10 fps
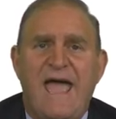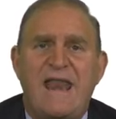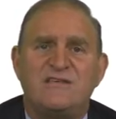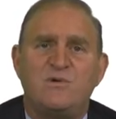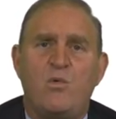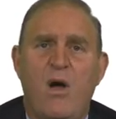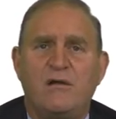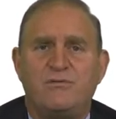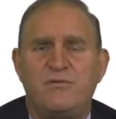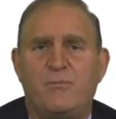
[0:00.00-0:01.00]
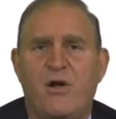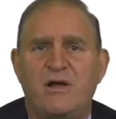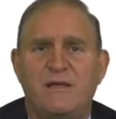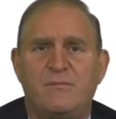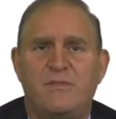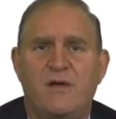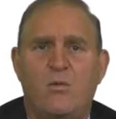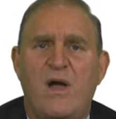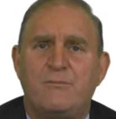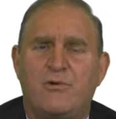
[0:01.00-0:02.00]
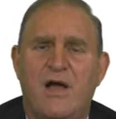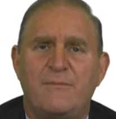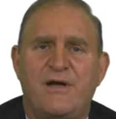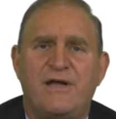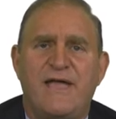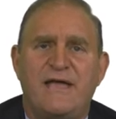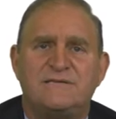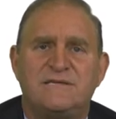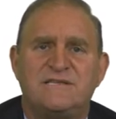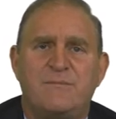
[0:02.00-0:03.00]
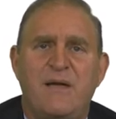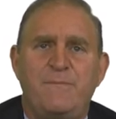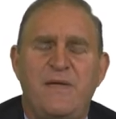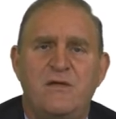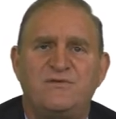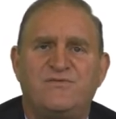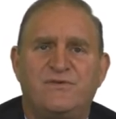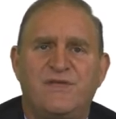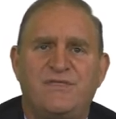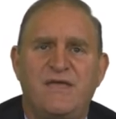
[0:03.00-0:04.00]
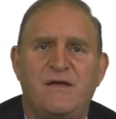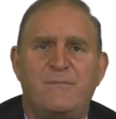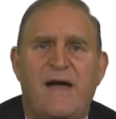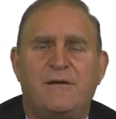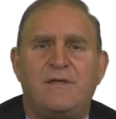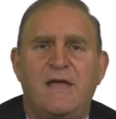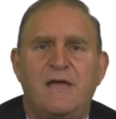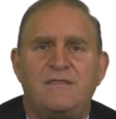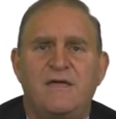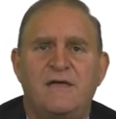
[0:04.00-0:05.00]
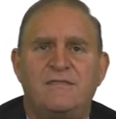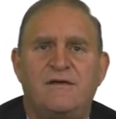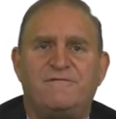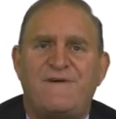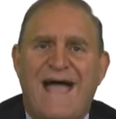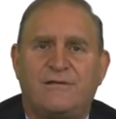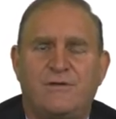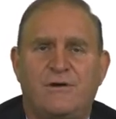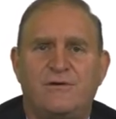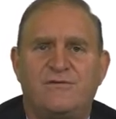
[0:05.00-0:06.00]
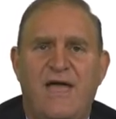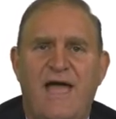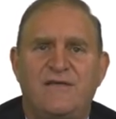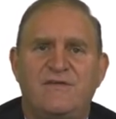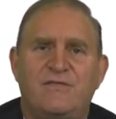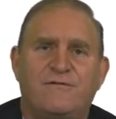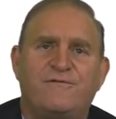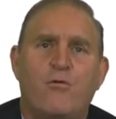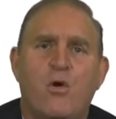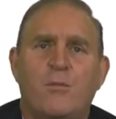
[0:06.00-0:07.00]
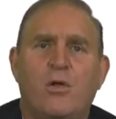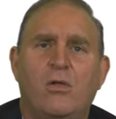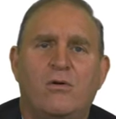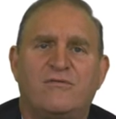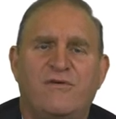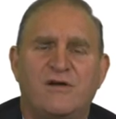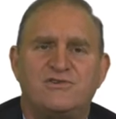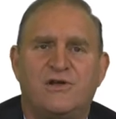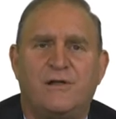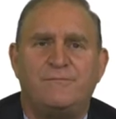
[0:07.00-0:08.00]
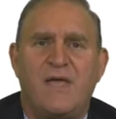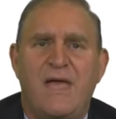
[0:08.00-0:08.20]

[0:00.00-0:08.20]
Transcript: And as we walk through the party, the white primary cases, it might be useful to think about the the factors as either formal or functional.